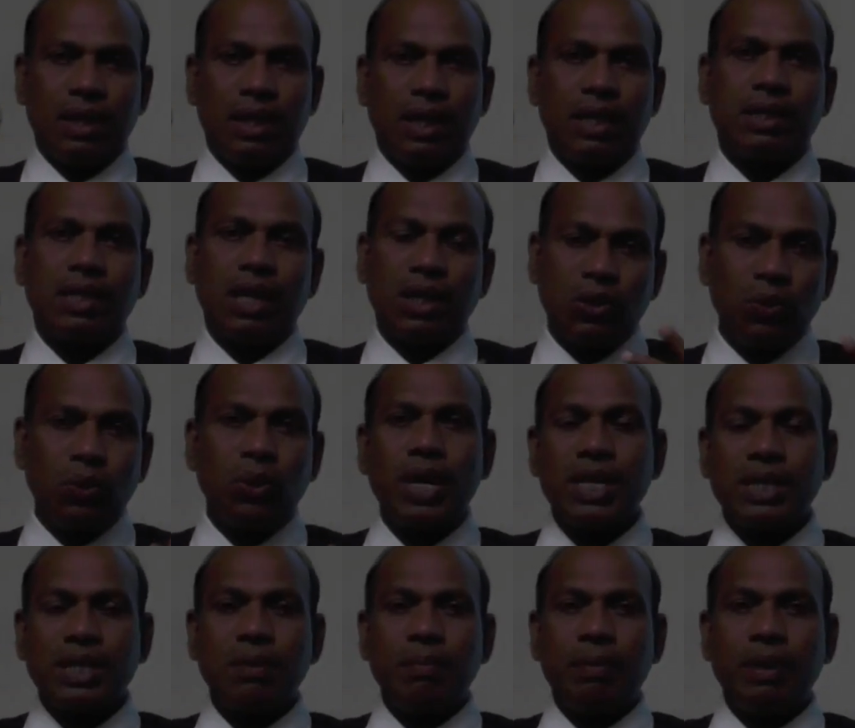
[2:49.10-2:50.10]
is the
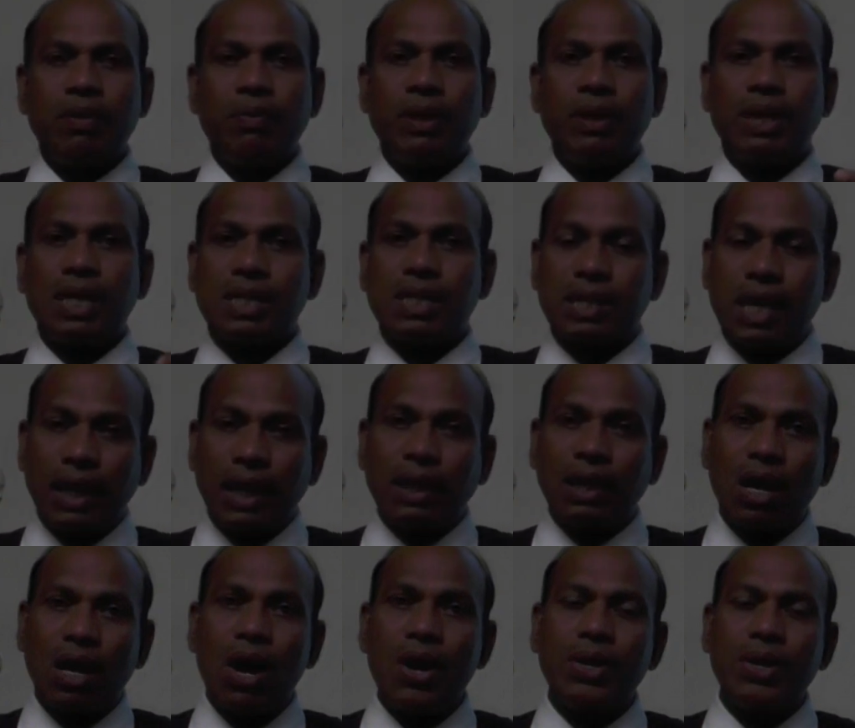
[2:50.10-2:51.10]
duration between the
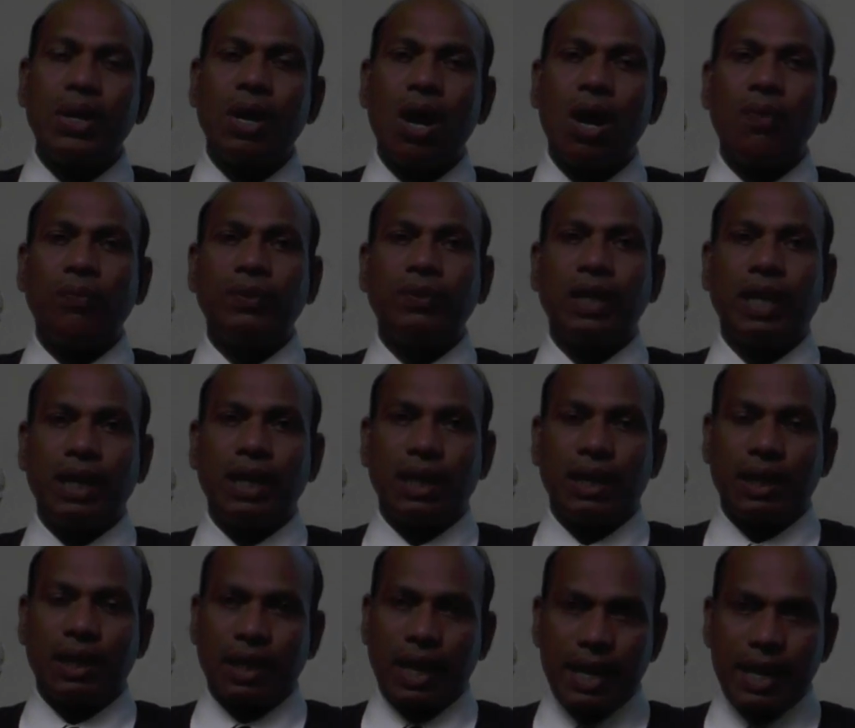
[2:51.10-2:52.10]
centroid of
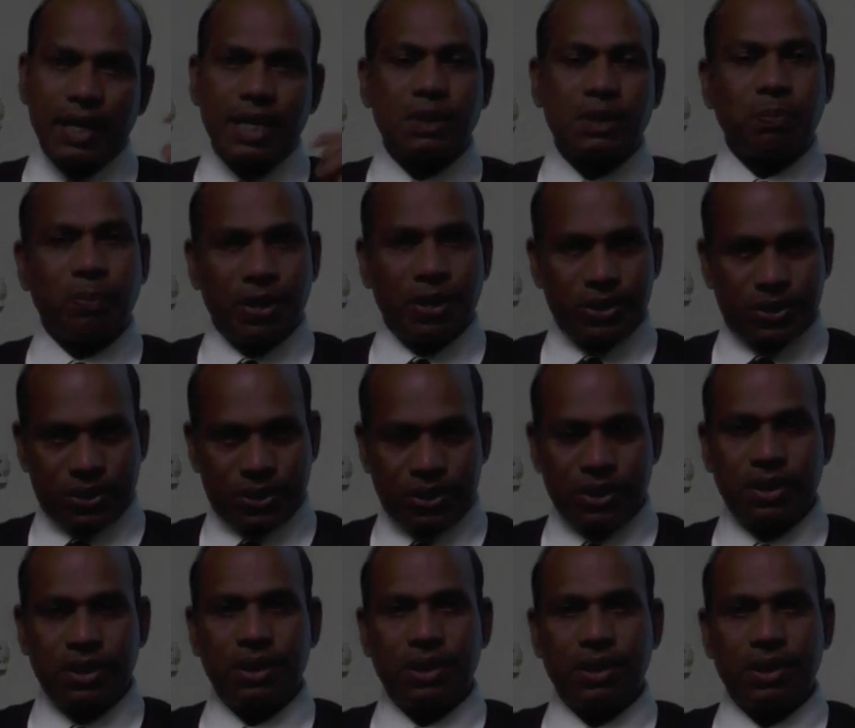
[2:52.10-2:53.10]
the drainage
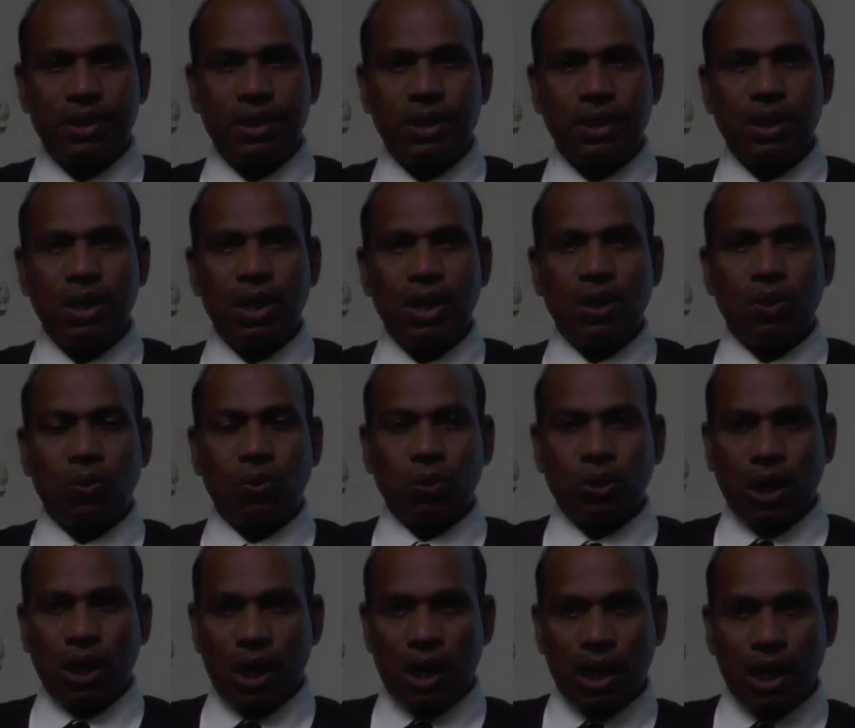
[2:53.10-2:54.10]
basin
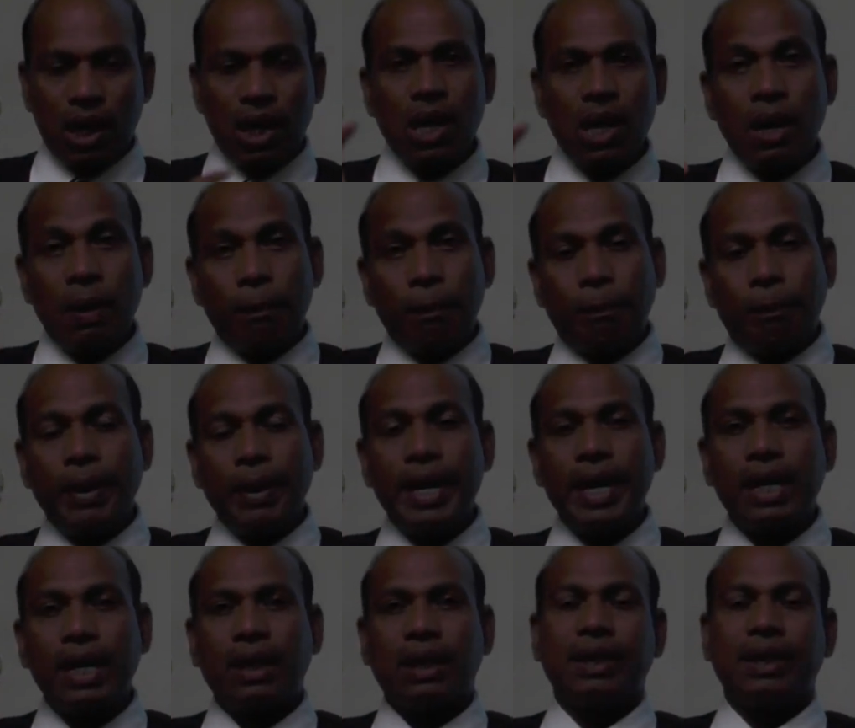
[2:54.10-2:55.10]
to the
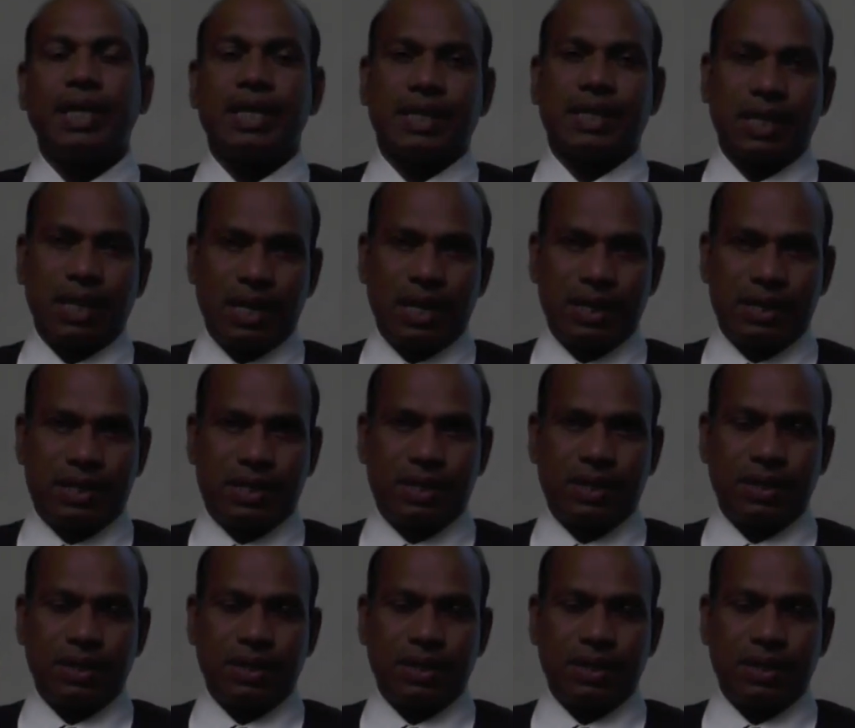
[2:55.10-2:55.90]
peak discharge.